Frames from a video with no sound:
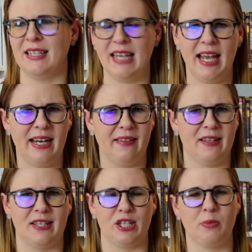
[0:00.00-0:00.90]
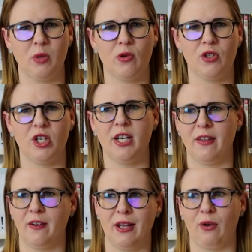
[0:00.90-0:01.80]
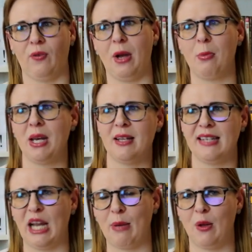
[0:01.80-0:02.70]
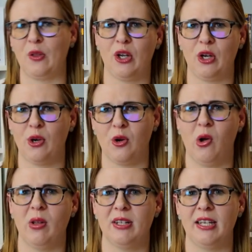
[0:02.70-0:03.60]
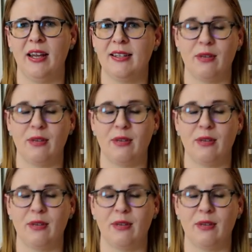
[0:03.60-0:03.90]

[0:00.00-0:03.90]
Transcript: dead in this explosion, and they're like reminiscing about the good old days,